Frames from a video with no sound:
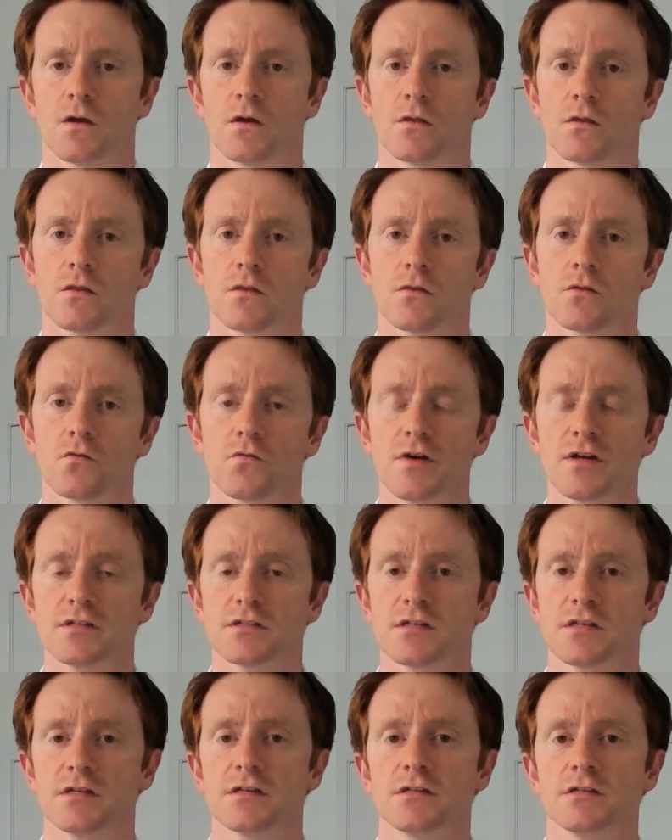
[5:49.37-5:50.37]
The
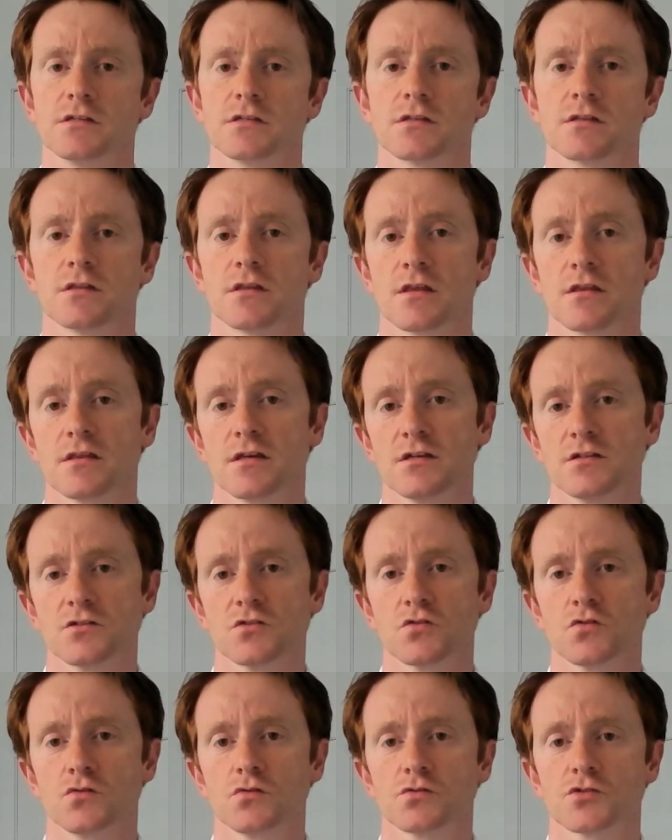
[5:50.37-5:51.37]
reason is that these
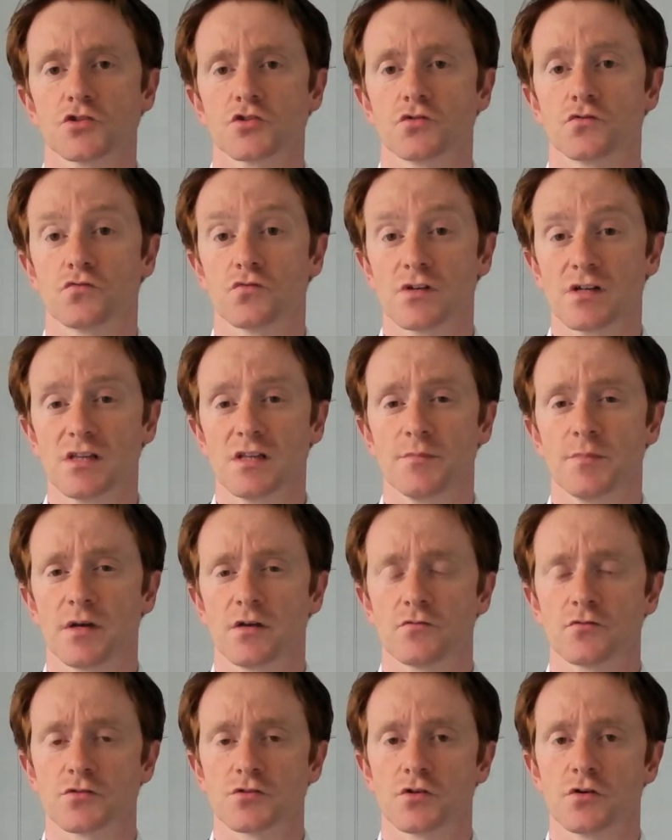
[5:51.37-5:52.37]
tools should really be
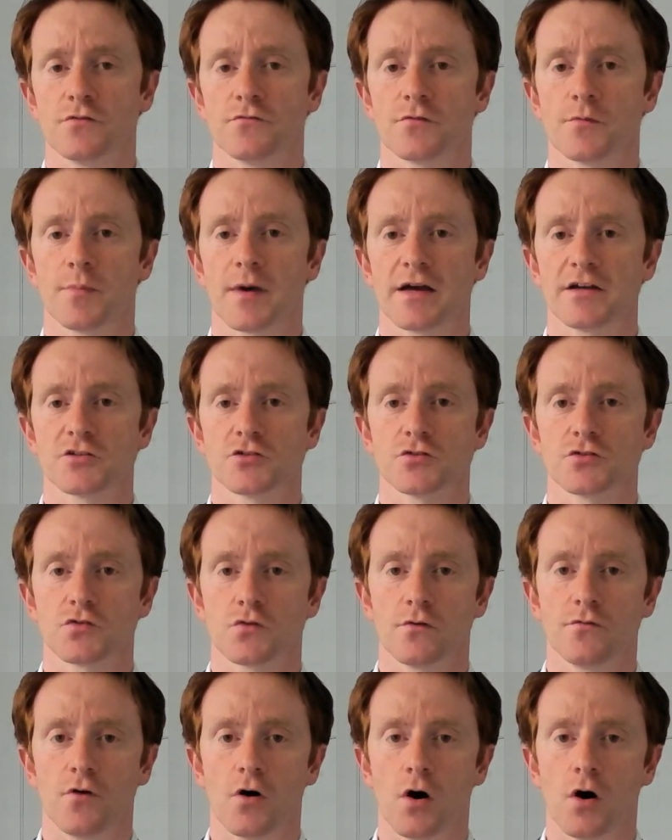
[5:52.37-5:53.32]
reserved for patients who have